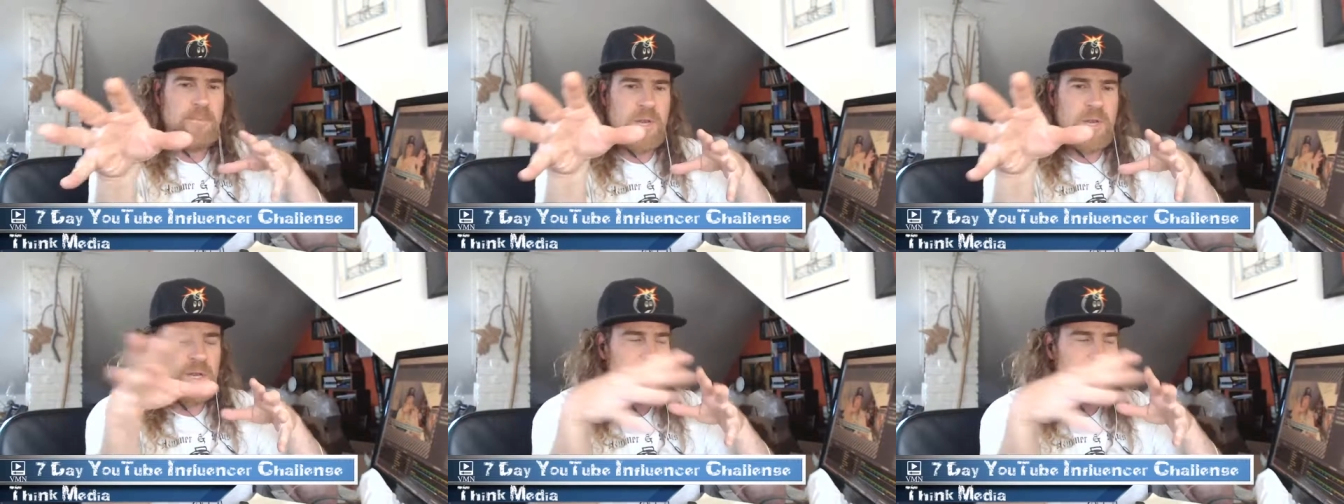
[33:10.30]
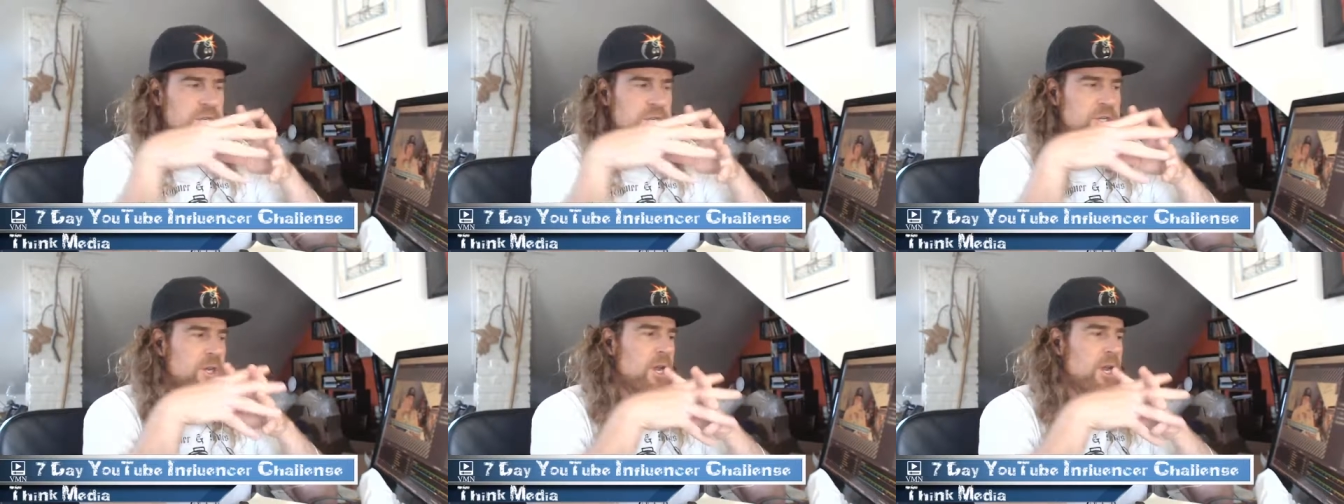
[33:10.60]

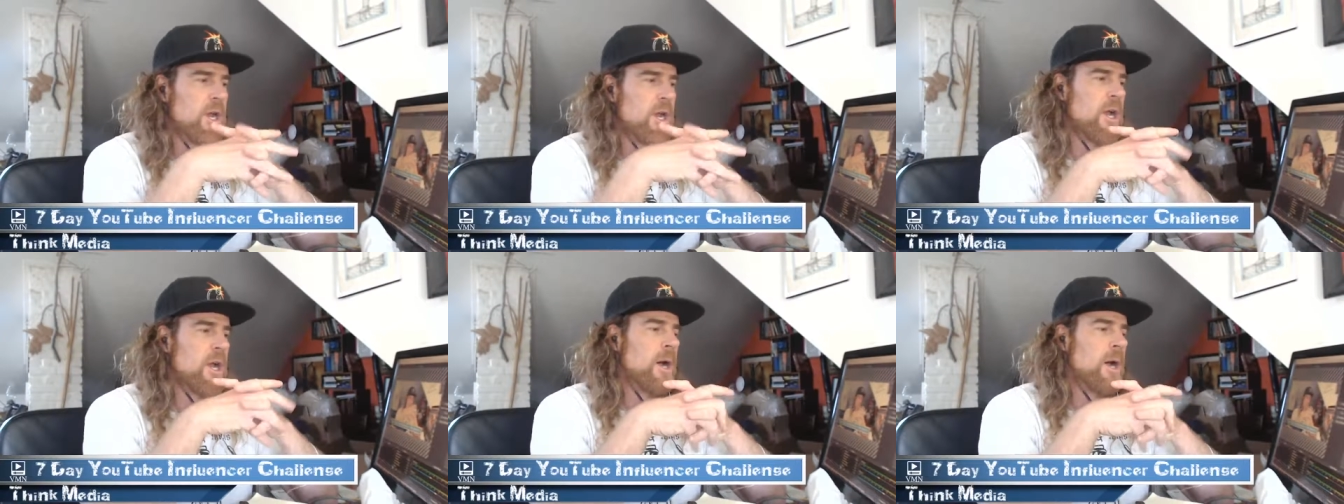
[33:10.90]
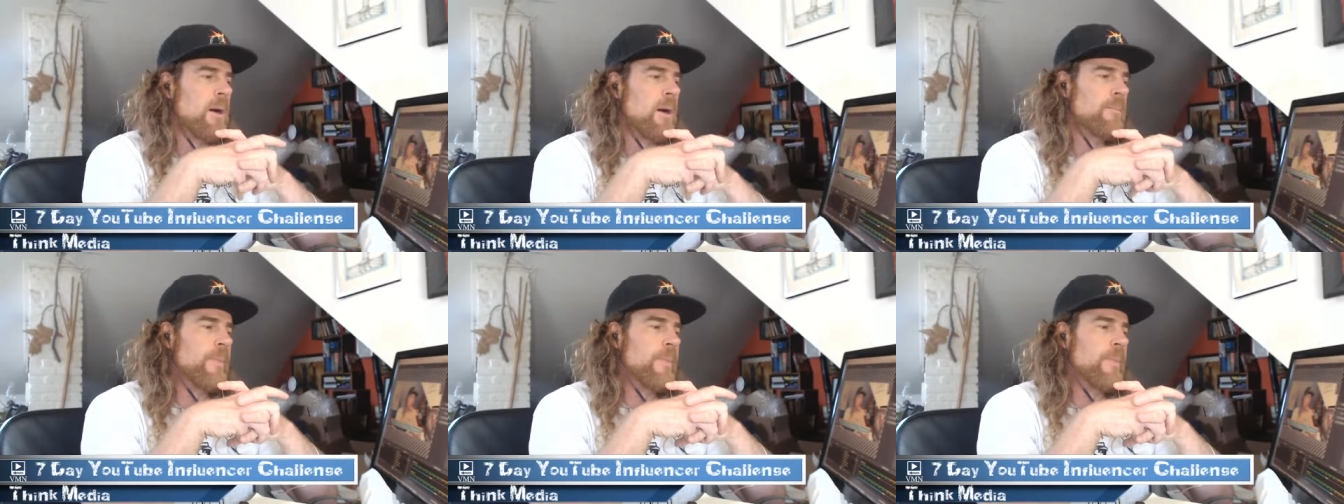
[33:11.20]
niche,
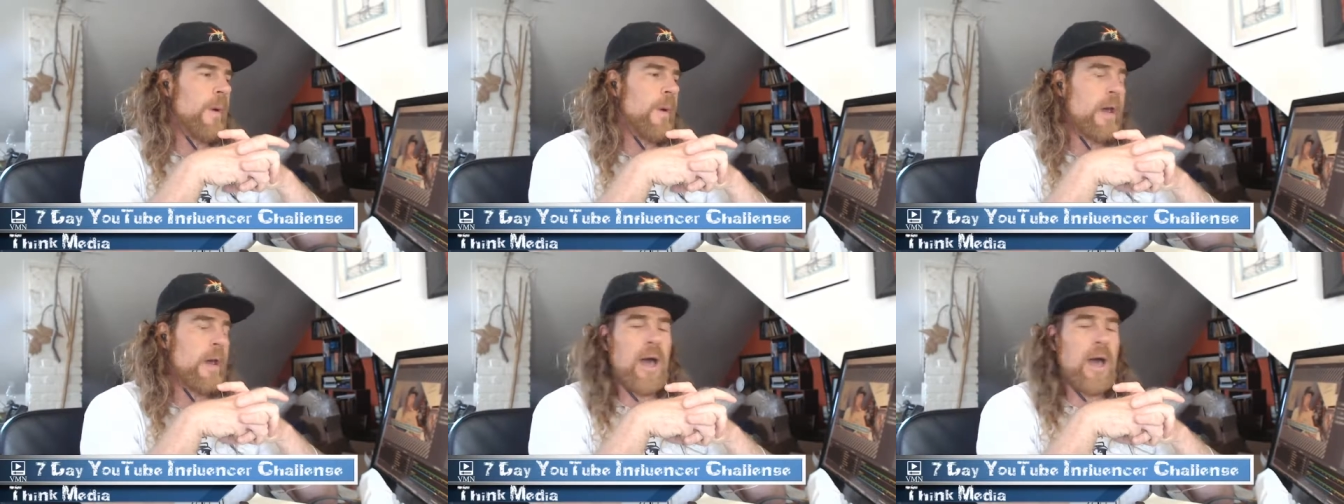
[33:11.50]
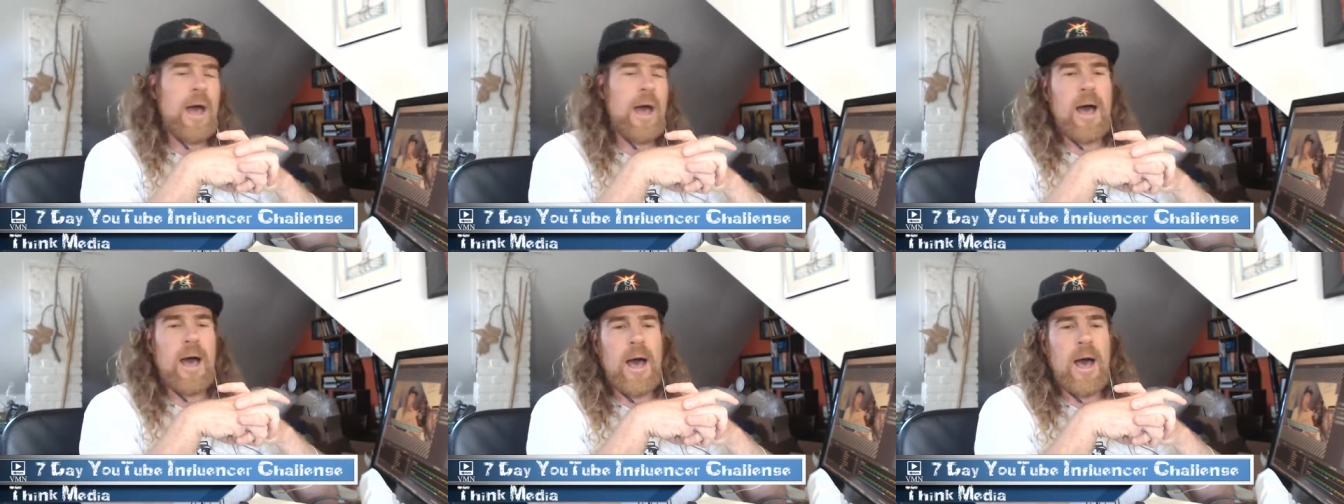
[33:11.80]
but
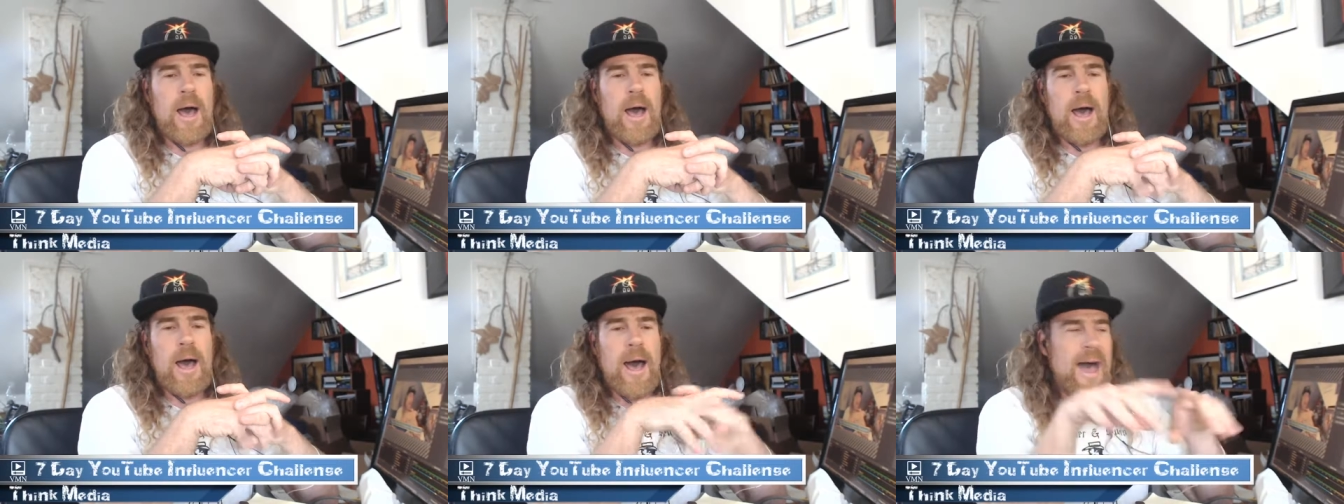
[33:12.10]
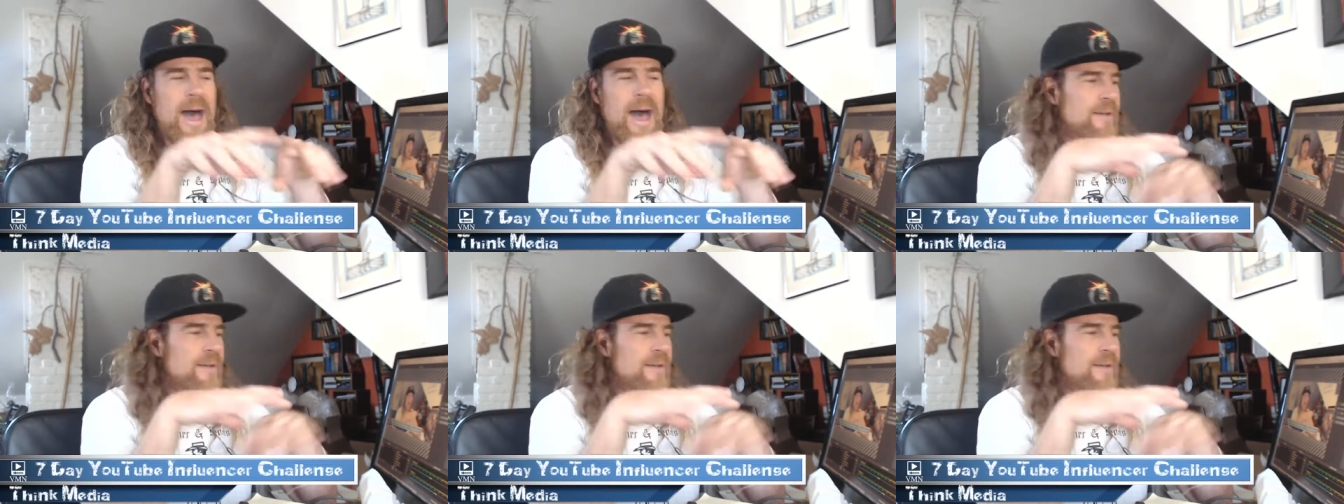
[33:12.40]
I